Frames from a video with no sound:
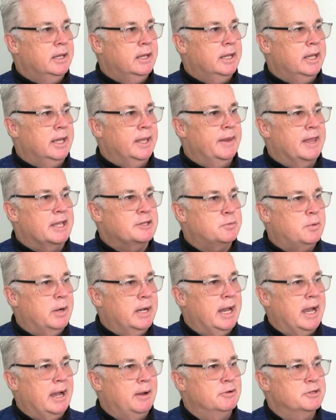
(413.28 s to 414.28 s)
and that's
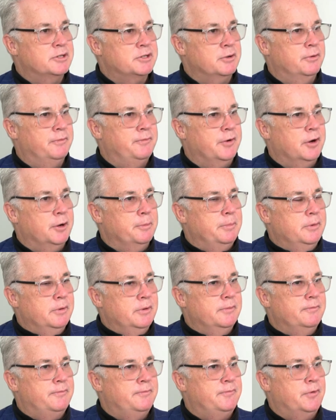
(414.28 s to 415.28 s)
why I was so
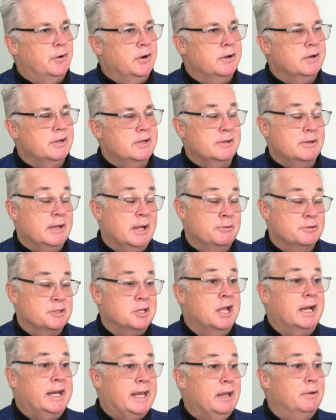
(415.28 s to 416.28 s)
far, far, I was
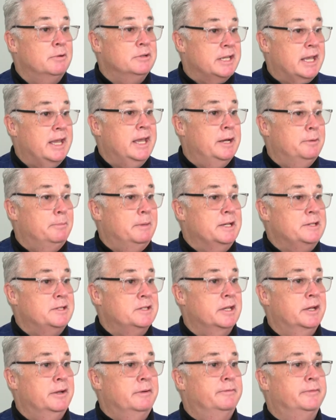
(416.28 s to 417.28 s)
lucky I was ahead of
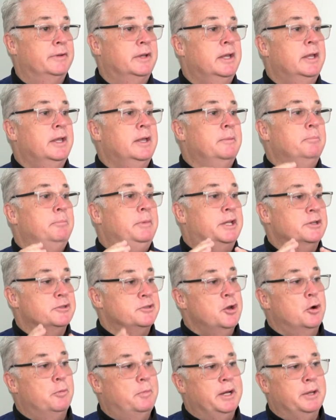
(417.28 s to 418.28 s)
myself
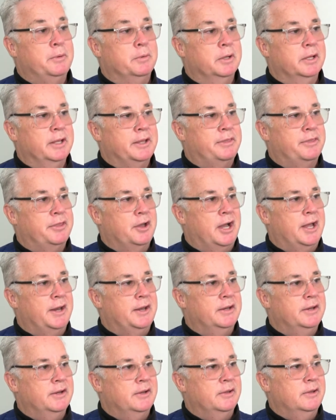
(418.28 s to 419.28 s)
because nobody really
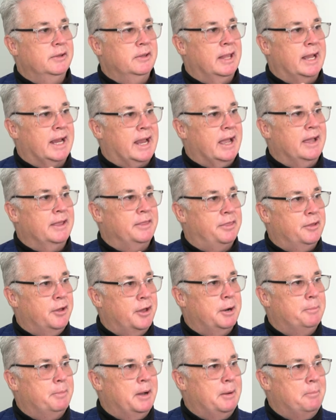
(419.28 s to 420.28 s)
thought like I
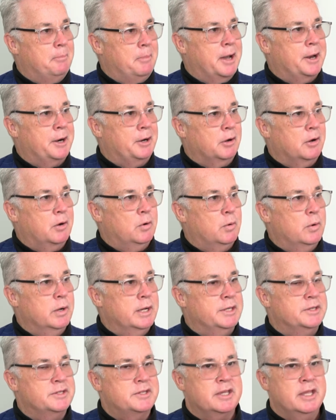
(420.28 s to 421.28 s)
thought about modern
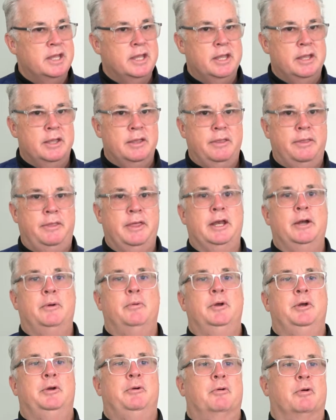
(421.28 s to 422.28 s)
coins that
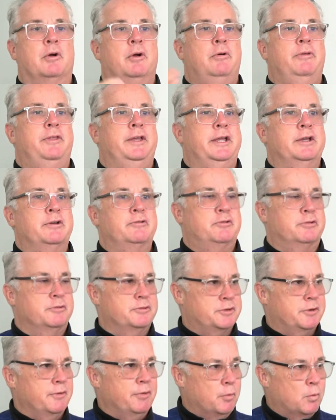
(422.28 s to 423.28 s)
it would grow the
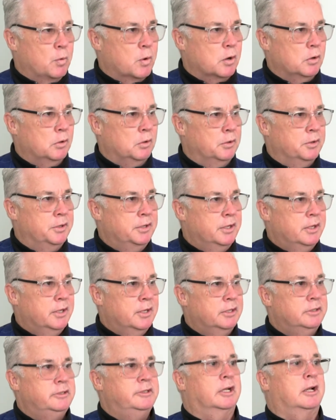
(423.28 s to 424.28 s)
interest of the world
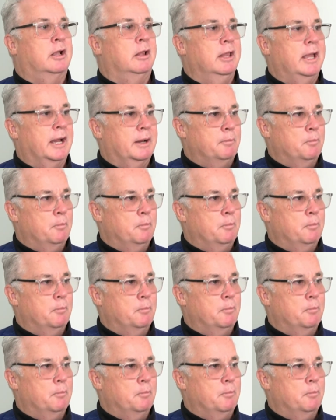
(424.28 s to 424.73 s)
to collect